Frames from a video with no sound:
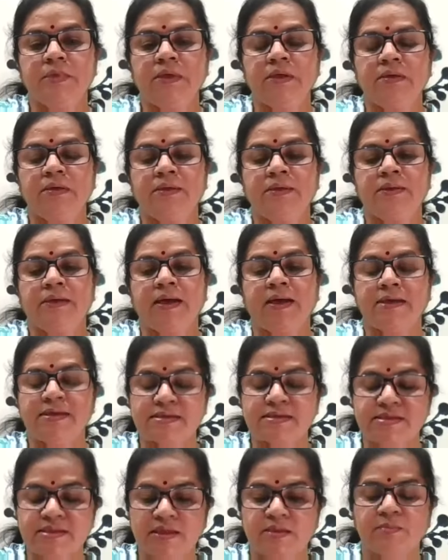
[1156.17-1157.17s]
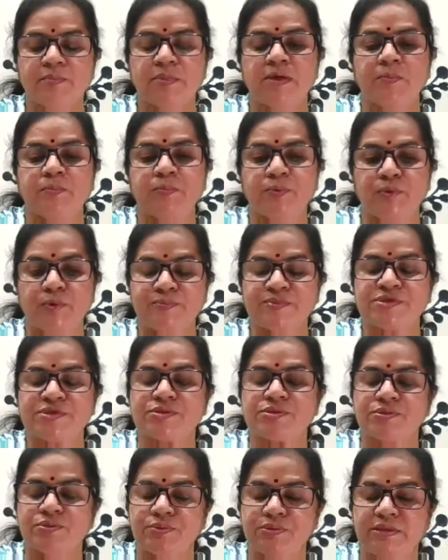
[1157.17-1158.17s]
I send my poems
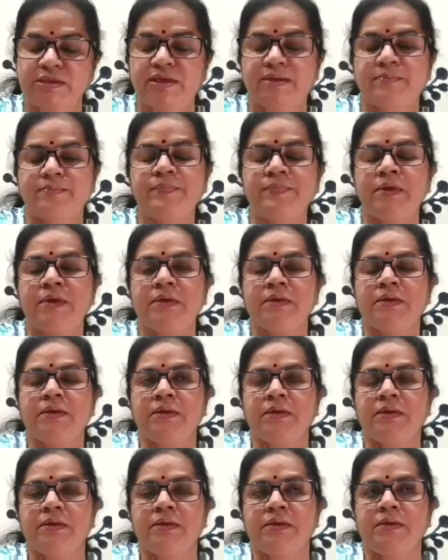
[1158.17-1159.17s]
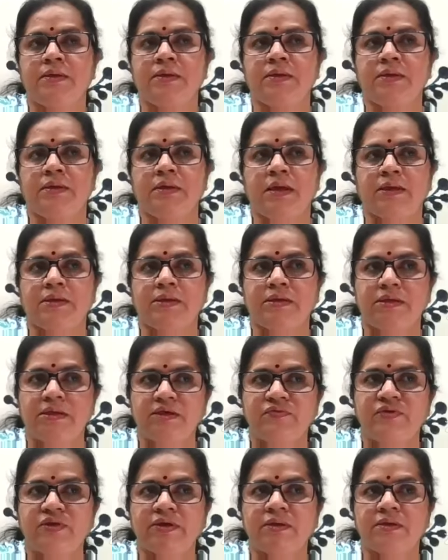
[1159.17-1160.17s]
to them. And
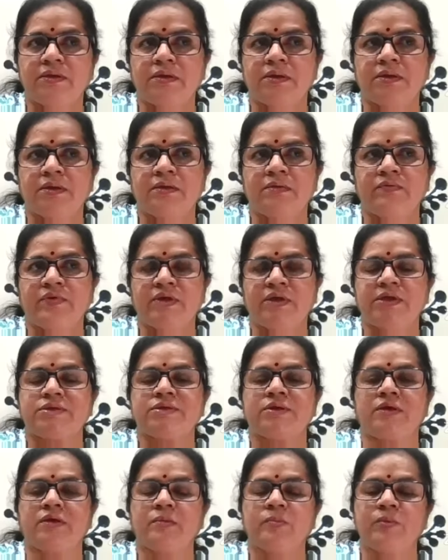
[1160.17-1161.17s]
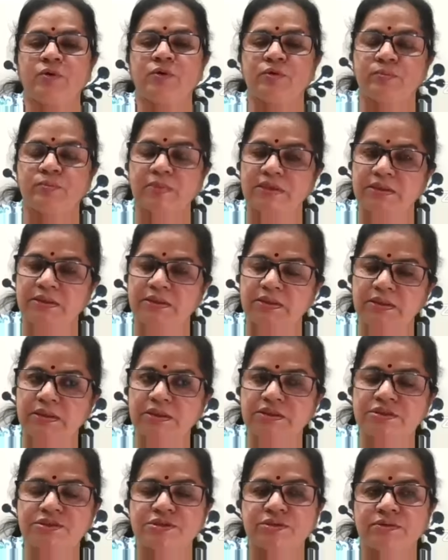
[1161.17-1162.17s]
even when I talk about my
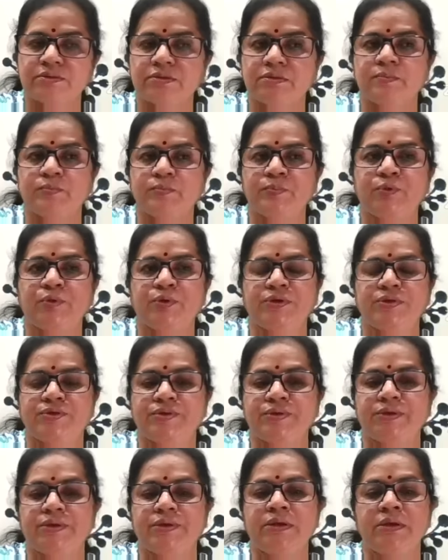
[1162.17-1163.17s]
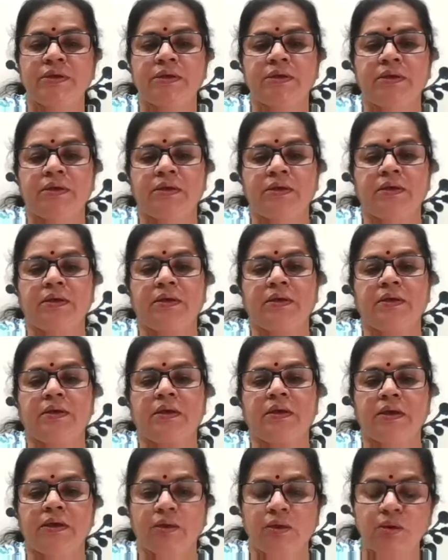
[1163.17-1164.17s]
English poetry,
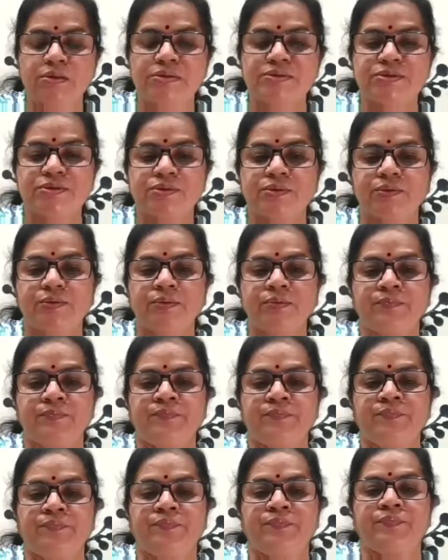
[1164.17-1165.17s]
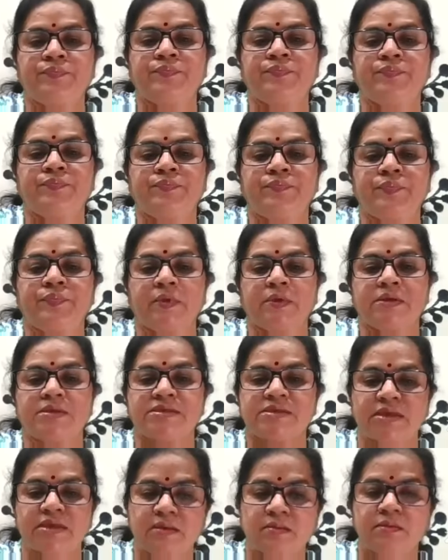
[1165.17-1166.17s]
I also
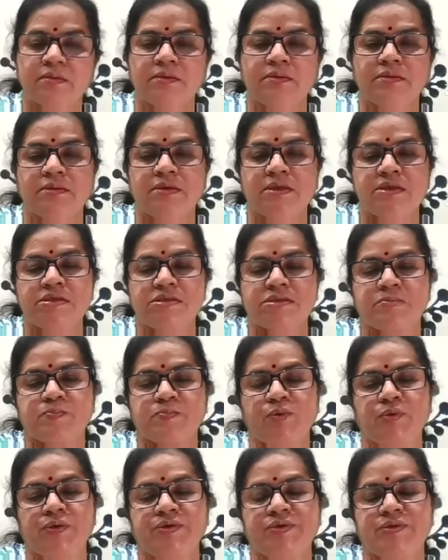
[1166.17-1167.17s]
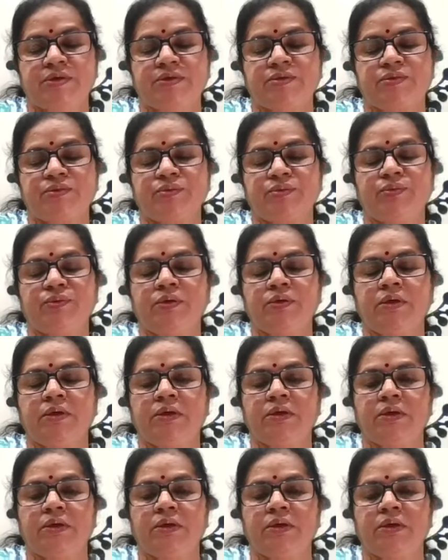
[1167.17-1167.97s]
send this poetry to